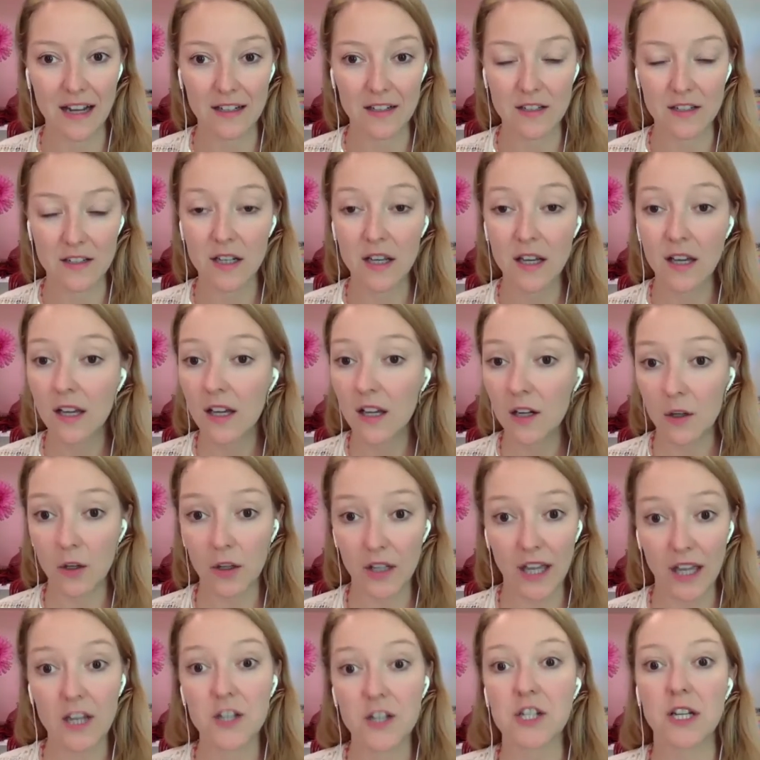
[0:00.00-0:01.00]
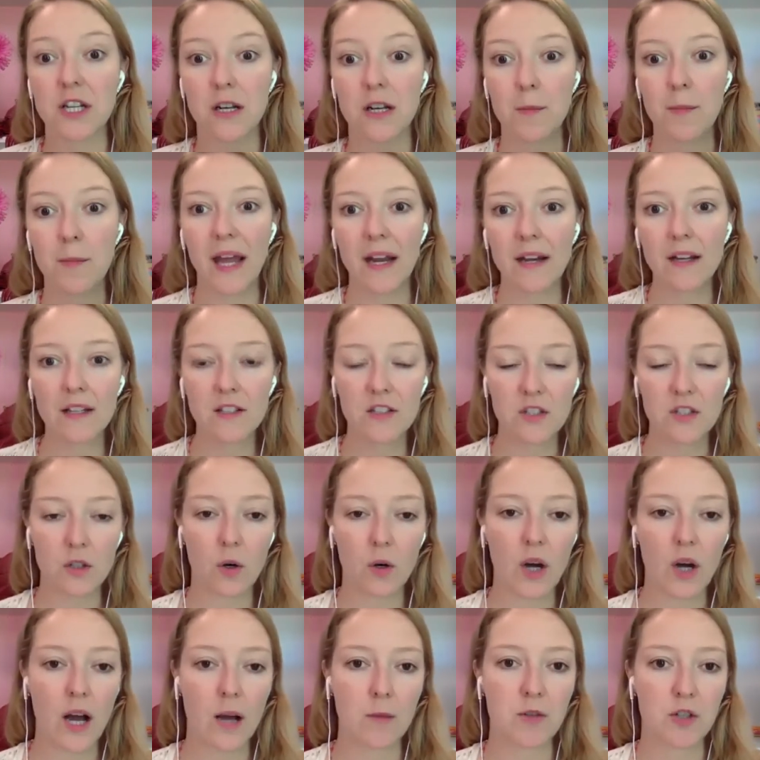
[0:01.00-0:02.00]
and location independent.
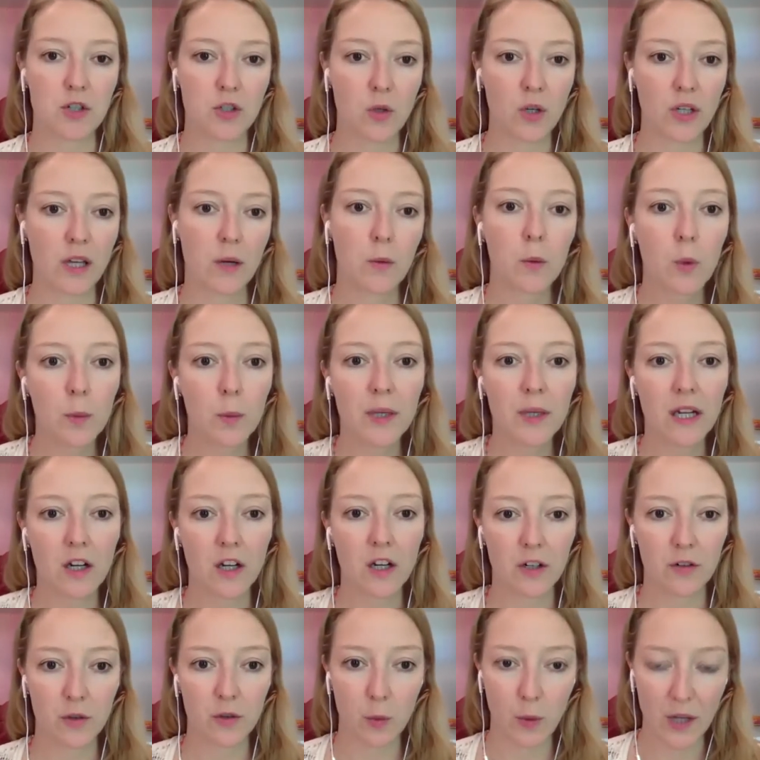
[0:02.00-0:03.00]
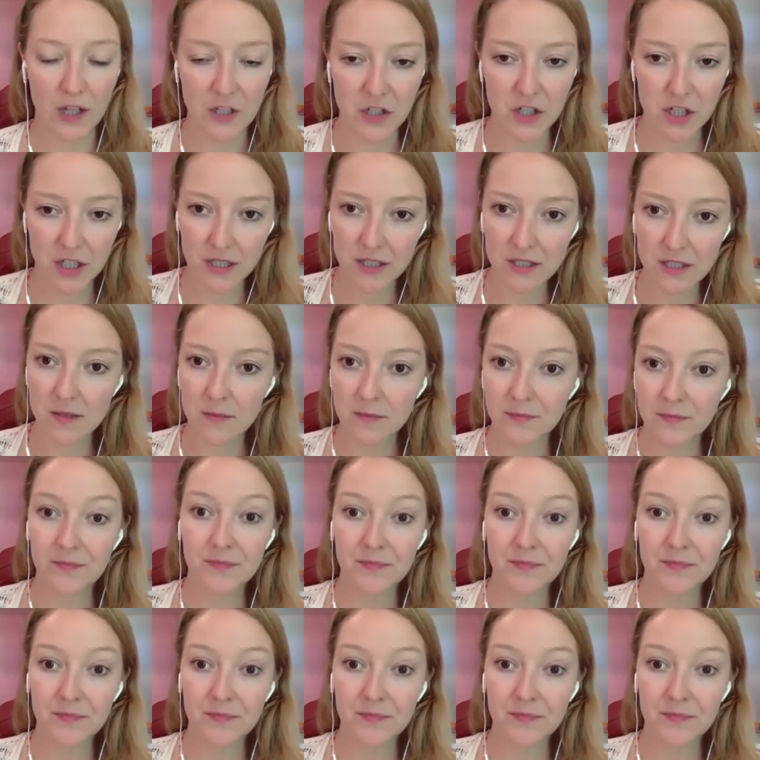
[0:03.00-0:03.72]
So I'm sure there will be a lot of questions.